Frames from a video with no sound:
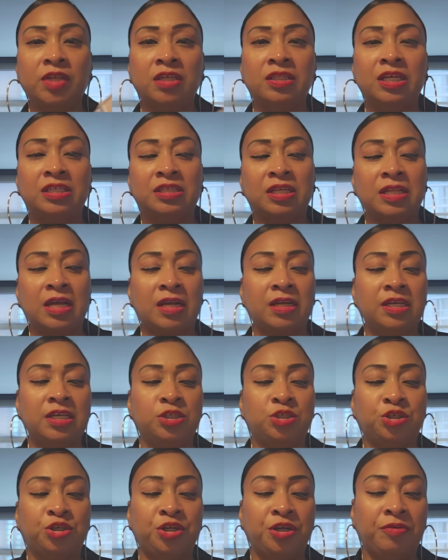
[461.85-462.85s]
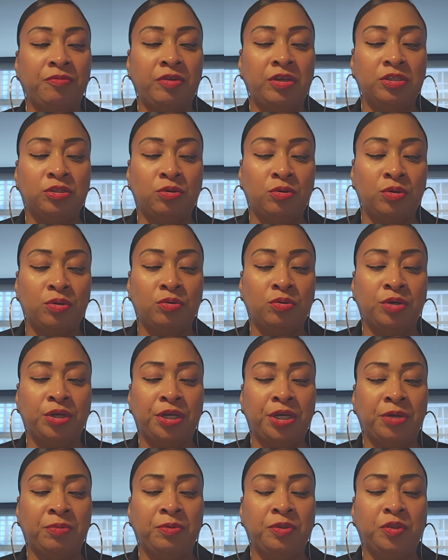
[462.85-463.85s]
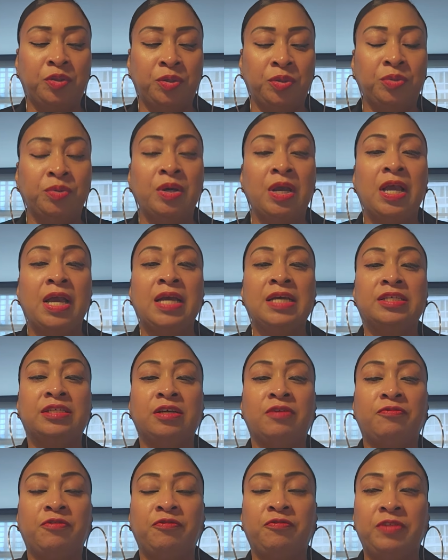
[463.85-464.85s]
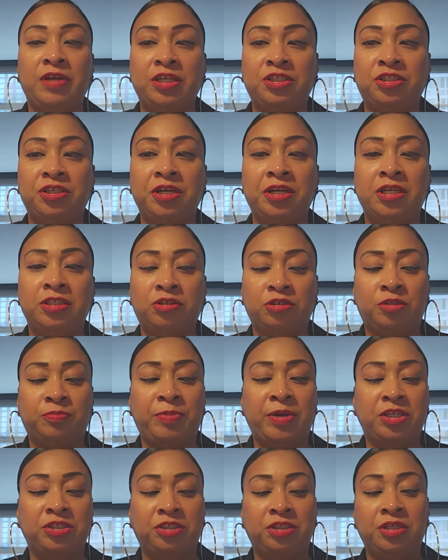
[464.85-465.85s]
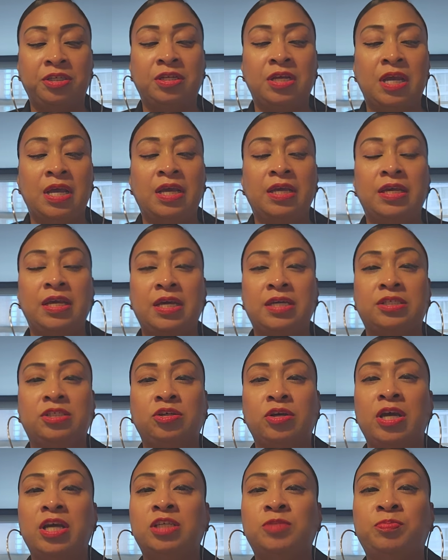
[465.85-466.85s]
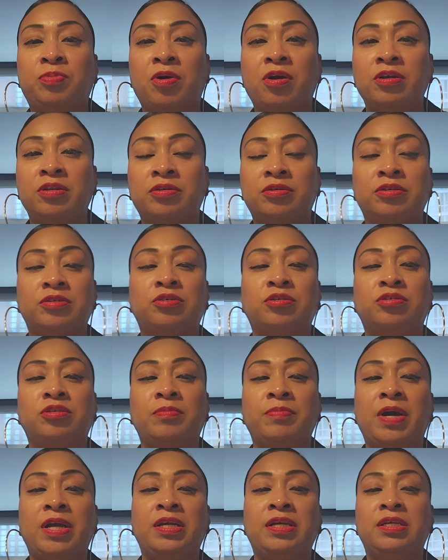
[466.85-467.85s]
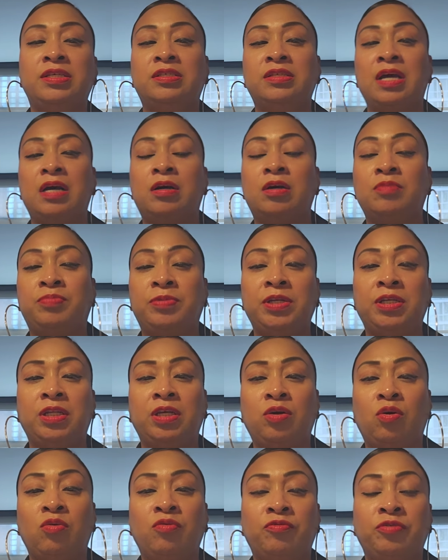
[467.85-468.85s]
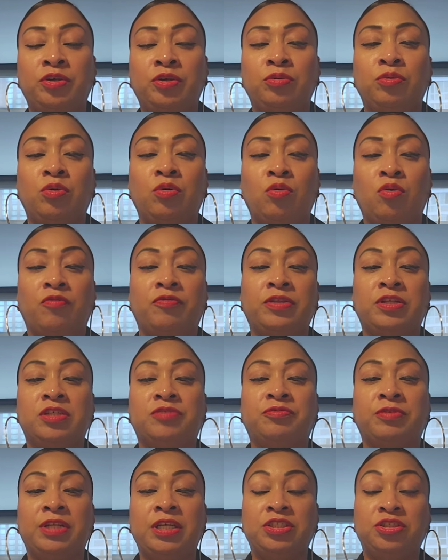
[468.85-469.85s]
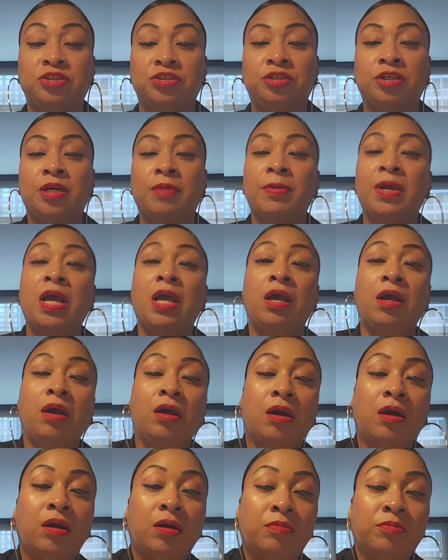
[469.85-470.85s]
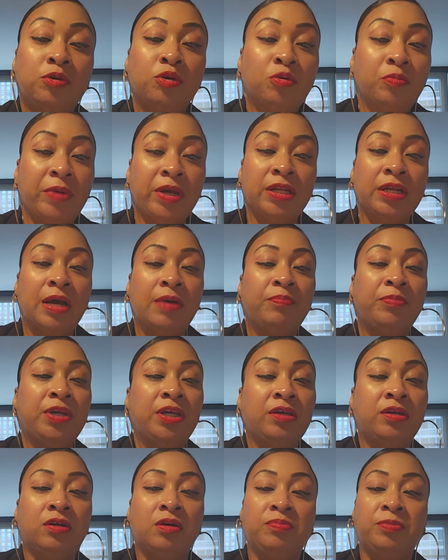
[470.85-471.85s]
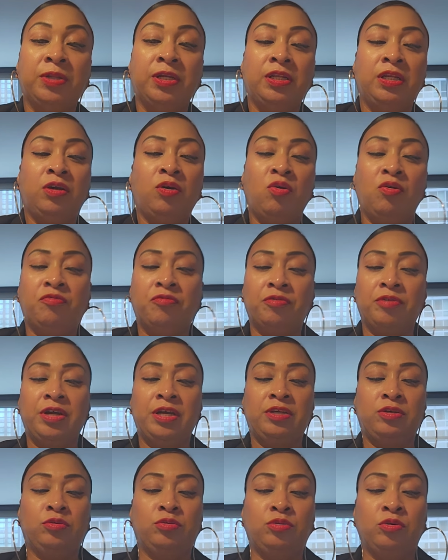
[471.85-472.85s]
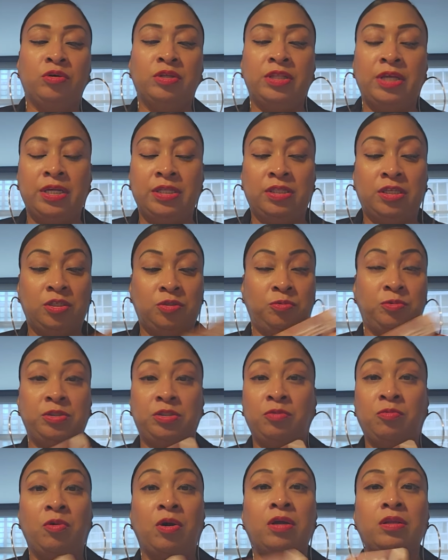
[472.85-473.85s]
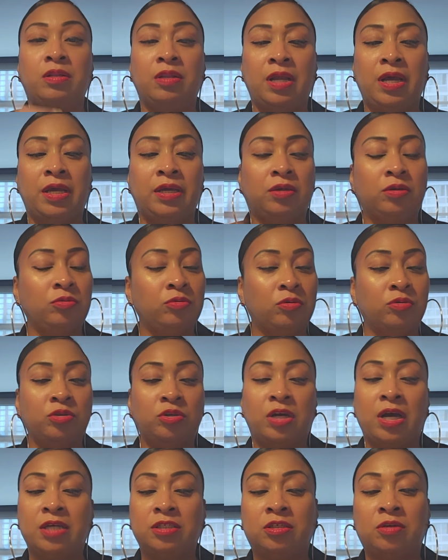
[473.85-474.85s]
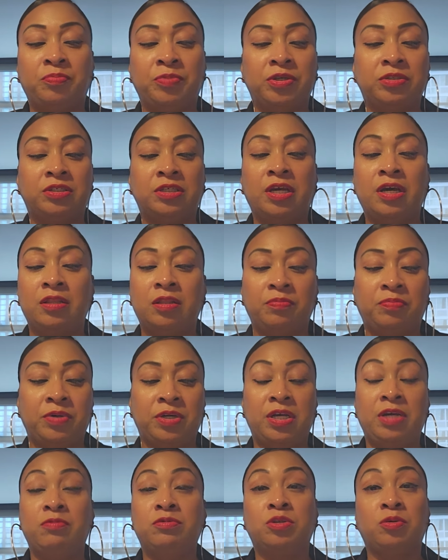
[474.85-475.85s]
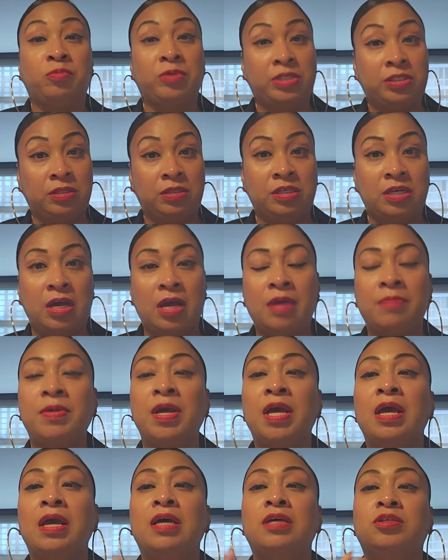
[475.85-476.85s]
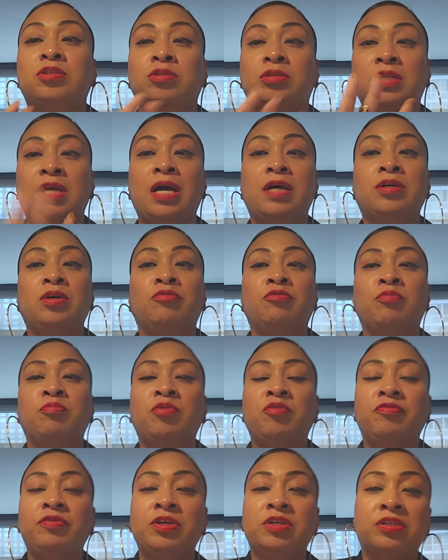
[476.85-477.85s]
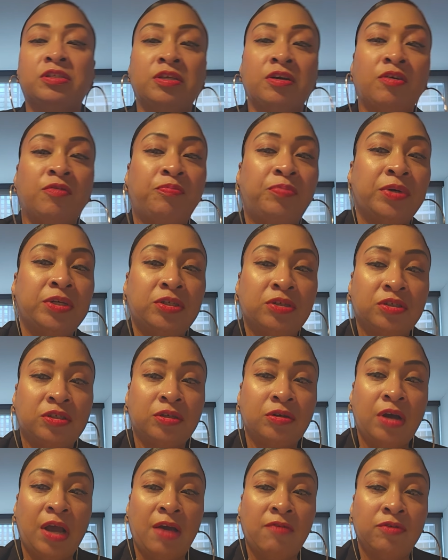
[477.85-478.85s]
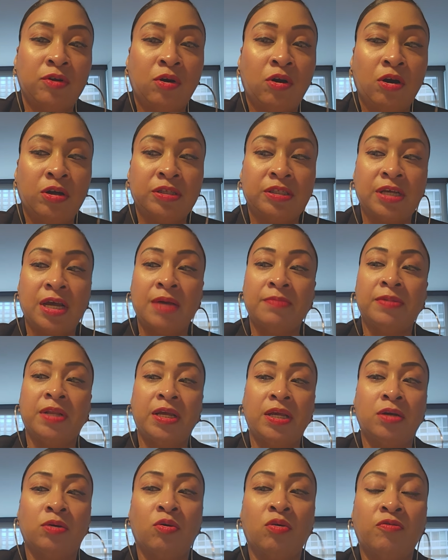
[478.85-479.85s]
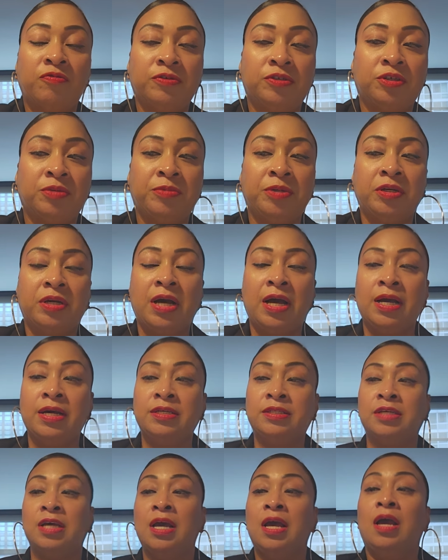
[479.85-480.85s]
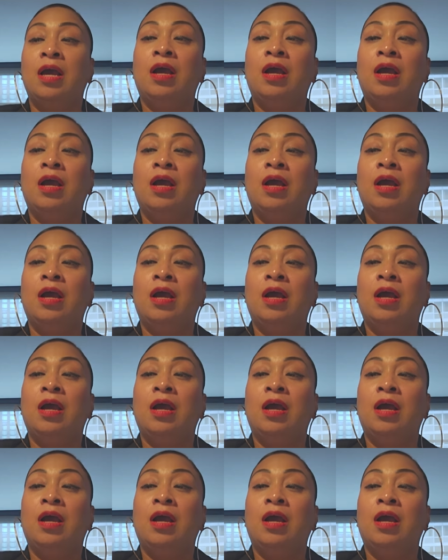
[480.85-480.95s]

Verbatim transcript: there's a lot of insecurities going on here with you self-reflection introspection yes your ex-partner so somebody is not completely over you or over this relationship um, you may not be completely over it you thought that this was the one like you know you guys could build together but it was a waste of time so now you're removing yourself but you're still having a hard time letting go for some of you guys